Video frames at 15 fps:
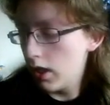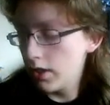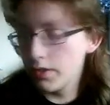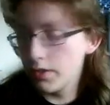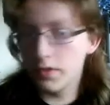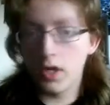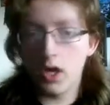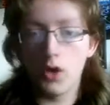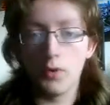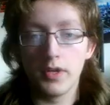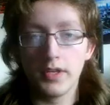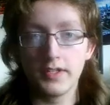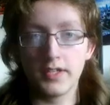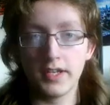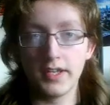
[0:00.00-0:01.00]
So
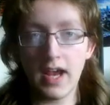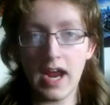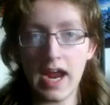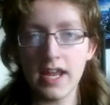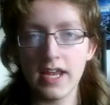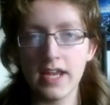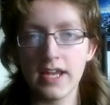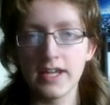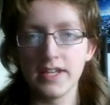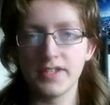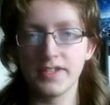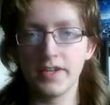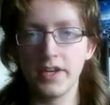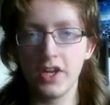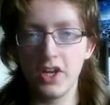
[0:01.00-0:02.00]
today
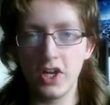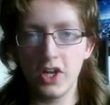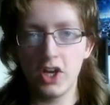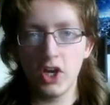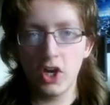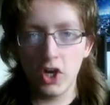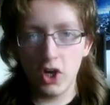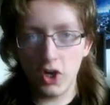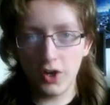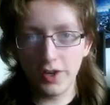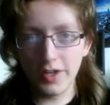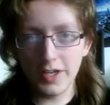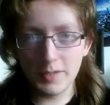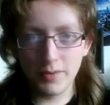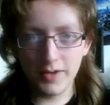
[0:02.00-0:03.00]
is
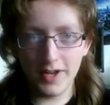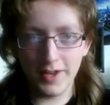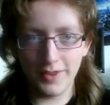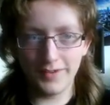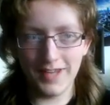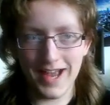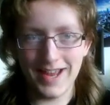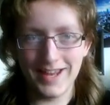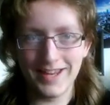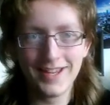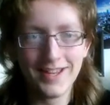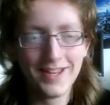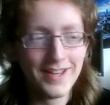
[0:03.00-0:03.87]
Holly's birthday.